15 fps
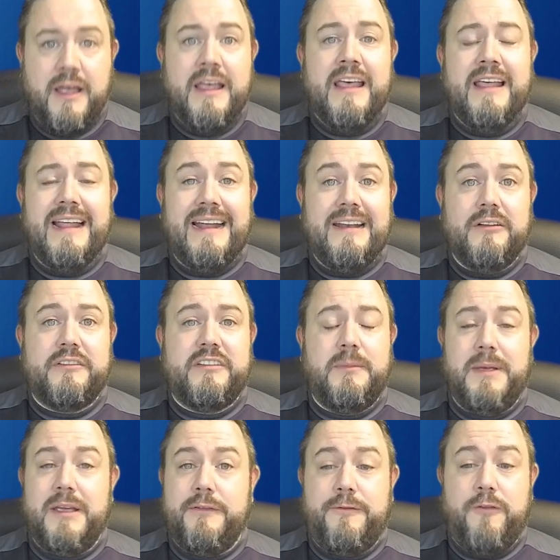That looks to
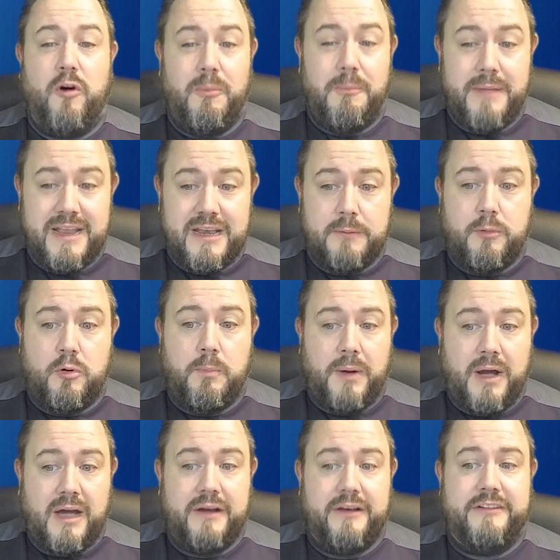be a formidable
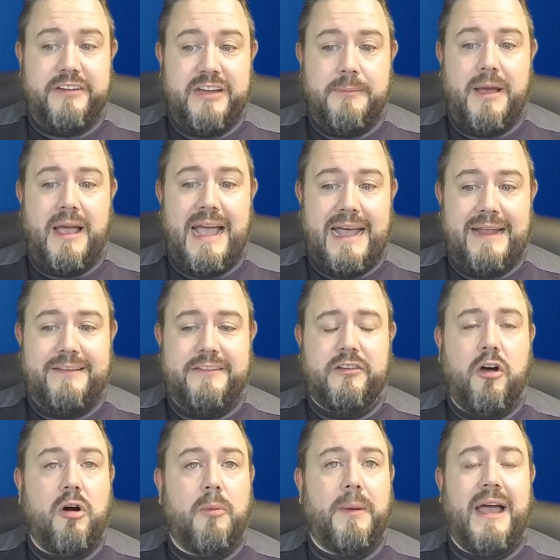partnership at
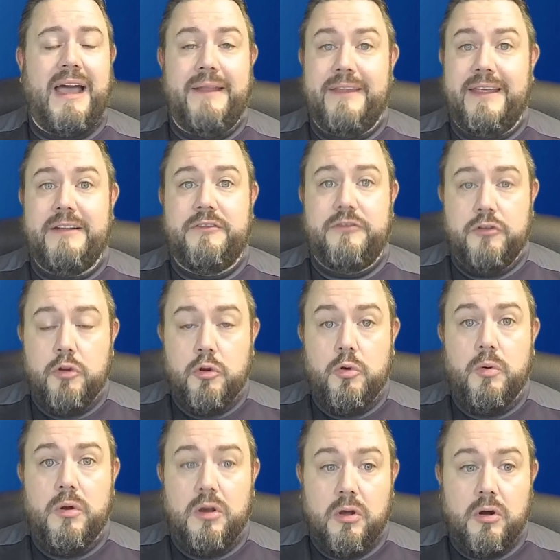top, and they
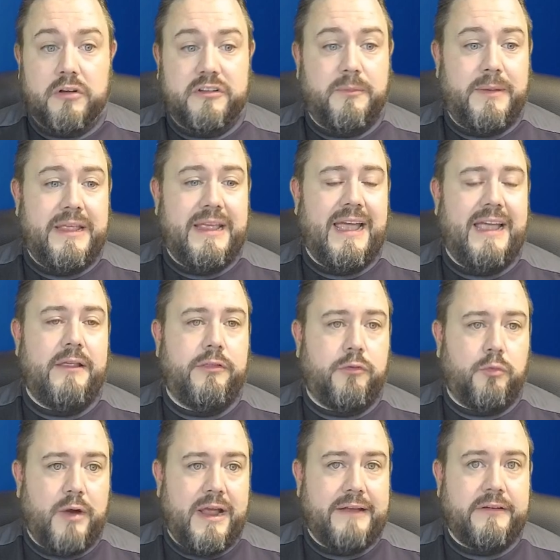do look to be a
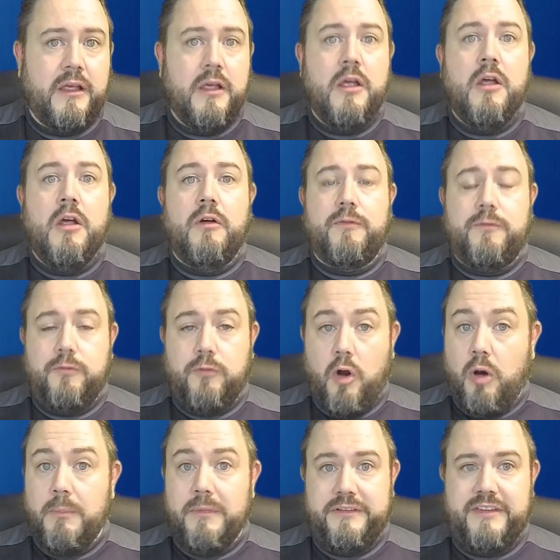threat
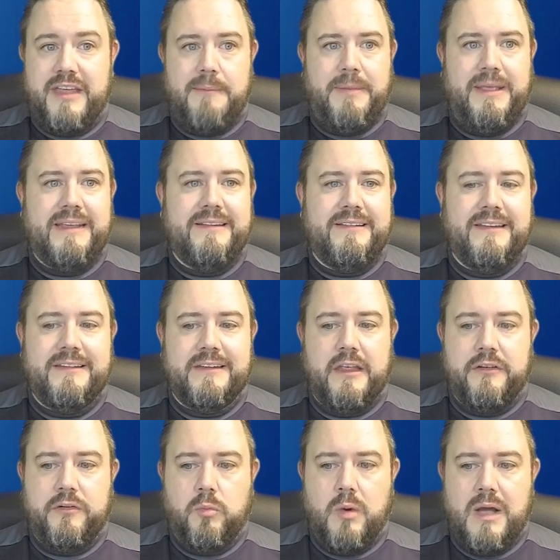from set pieces
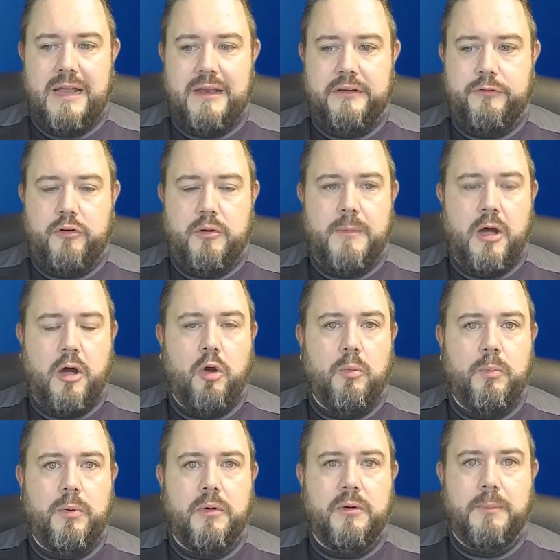as well as from
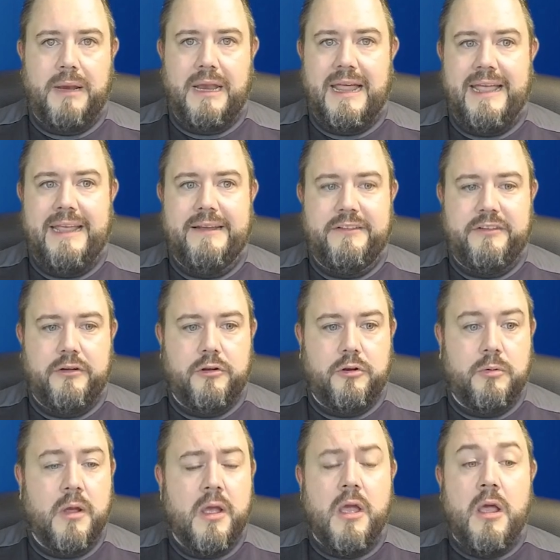open play
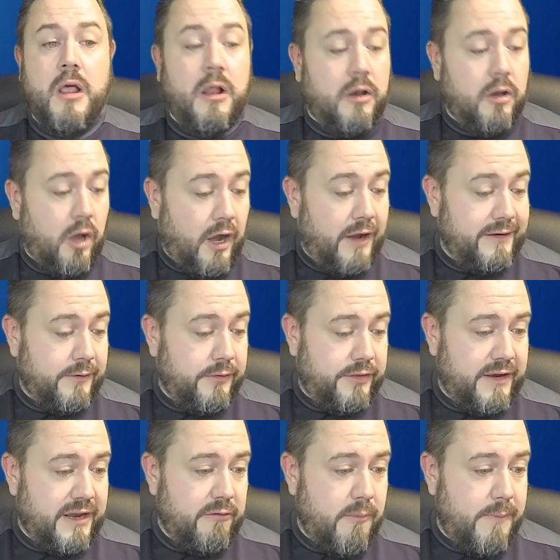too. Look, I didn't
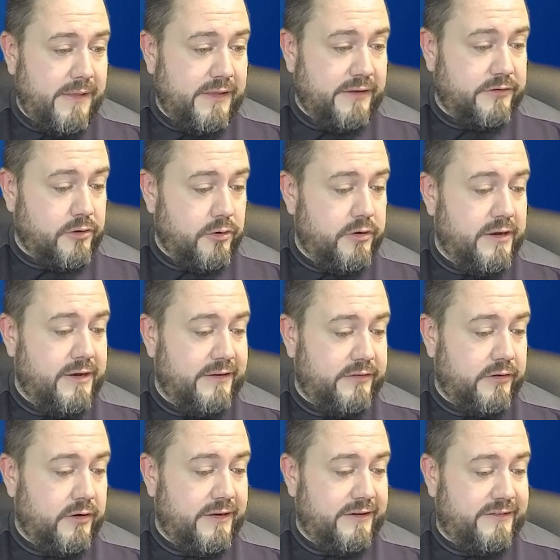think they would be this good in this
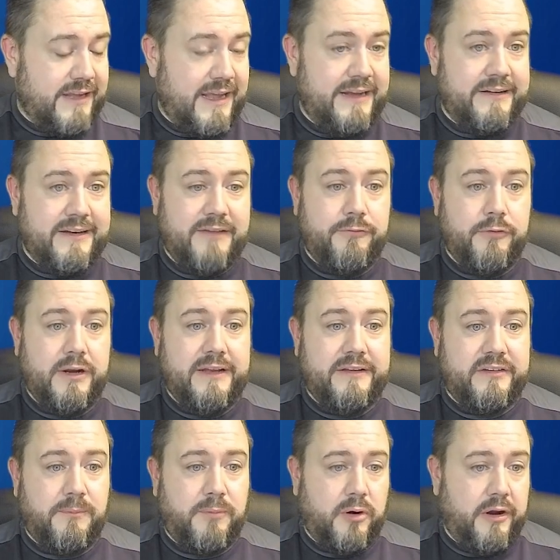early stage, and they've really
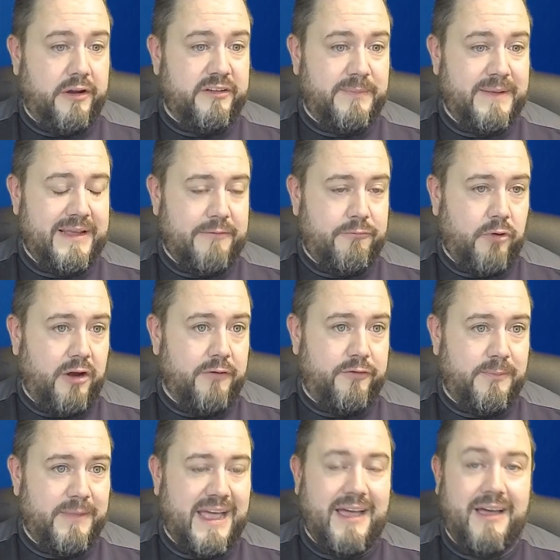surprised me right
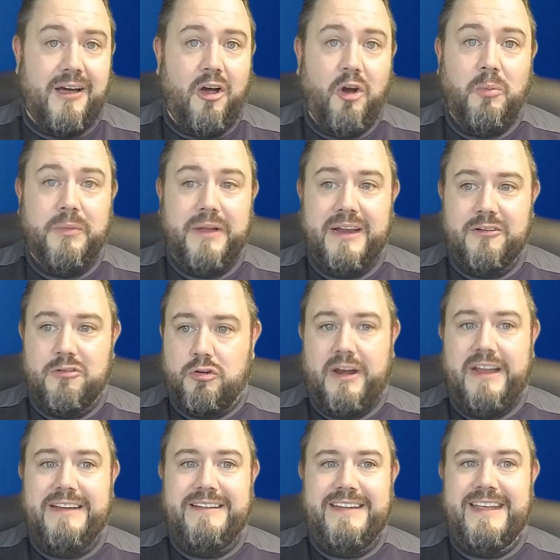from that opening
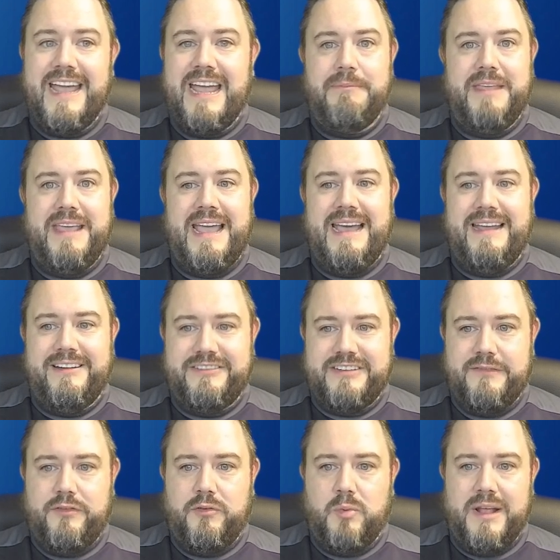crazy game they had at
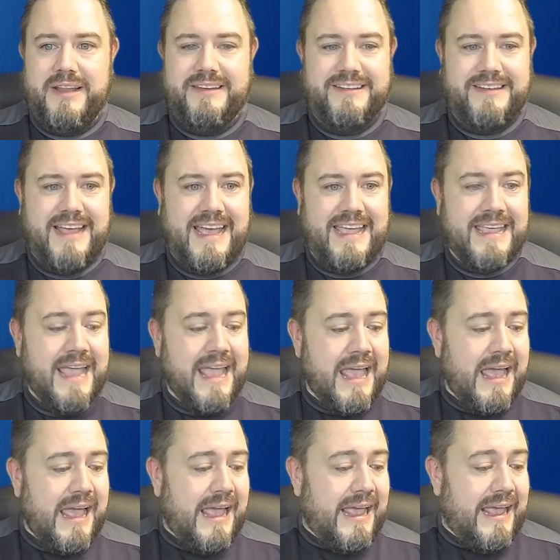Sheffield Wednesday.
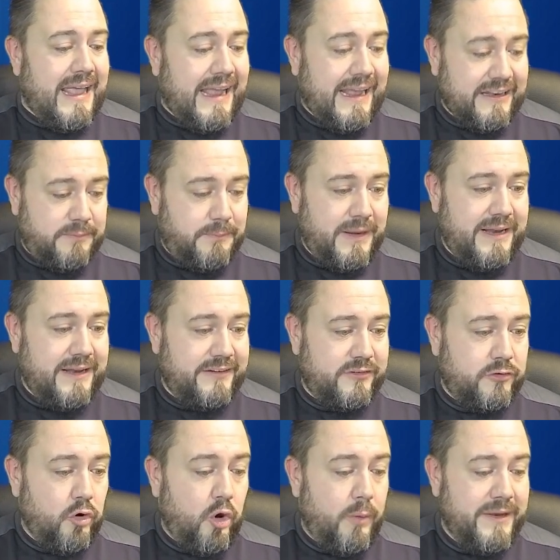It's been a
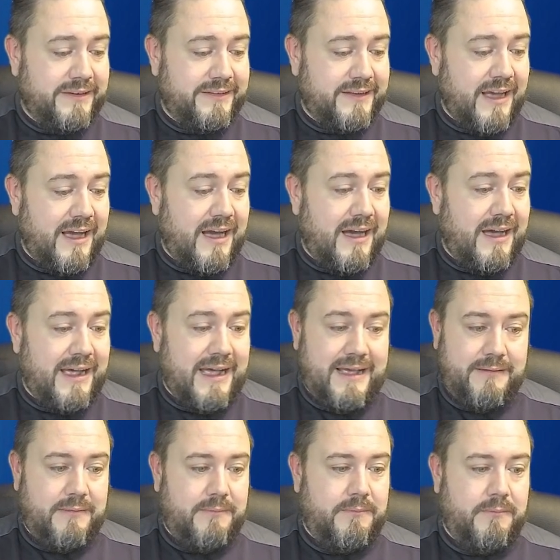storming start.
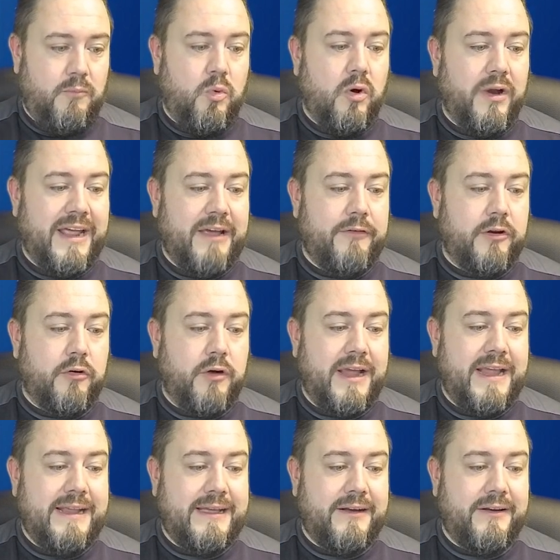Whatever
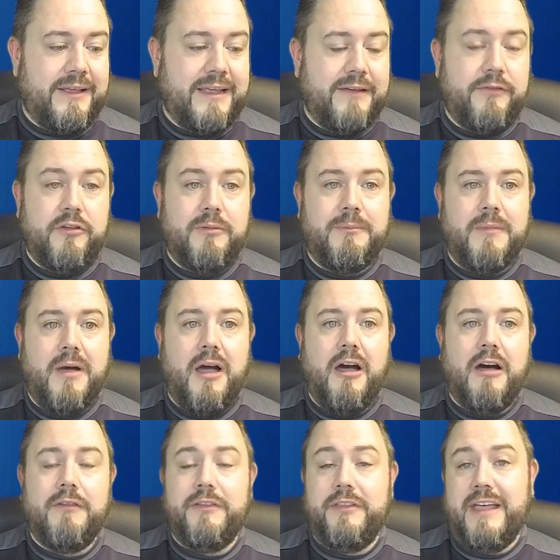grade can I give them
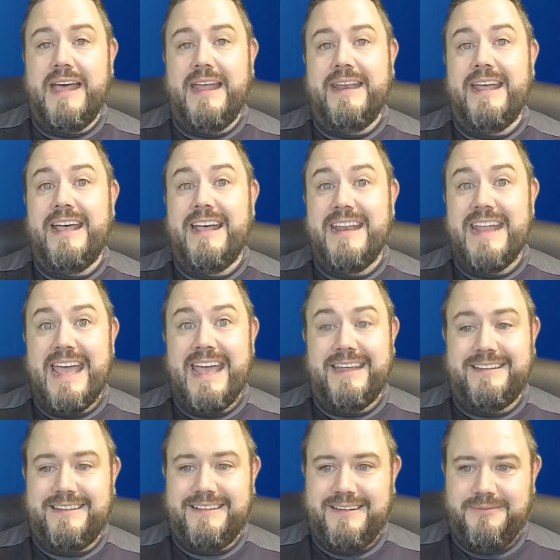other than an
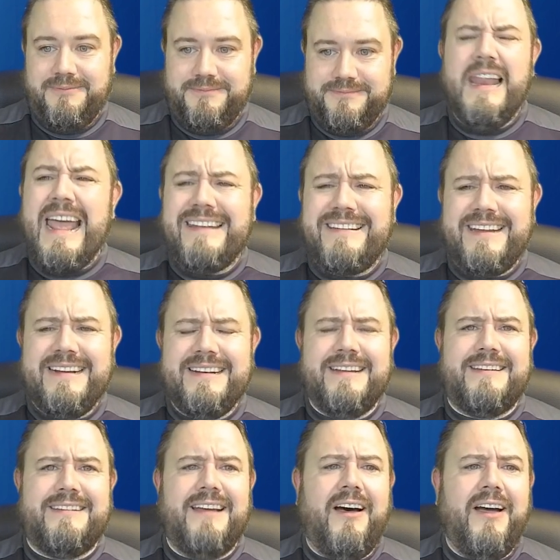S? Getting the
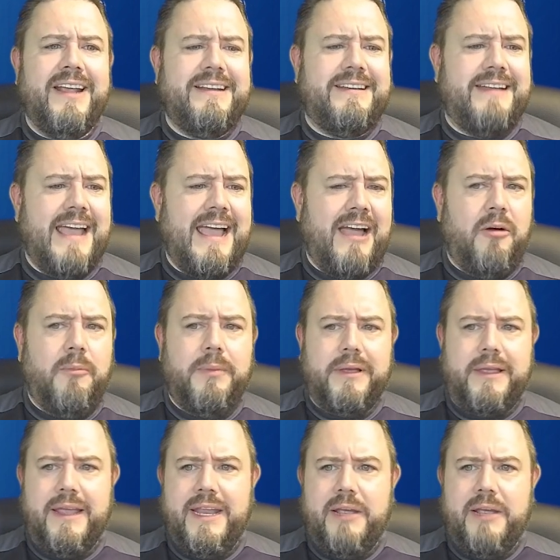sides down, beginning